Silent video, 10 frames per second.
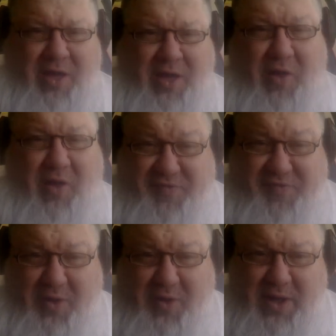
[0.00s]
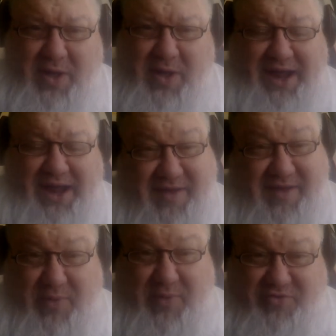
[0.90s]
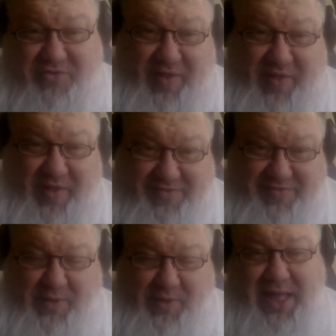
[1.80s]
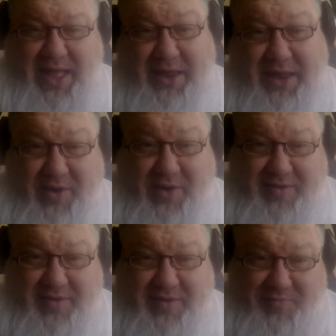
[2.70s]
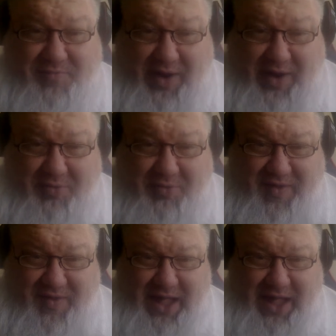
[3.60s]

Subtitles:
Also, I did reach last week 100 subscribers.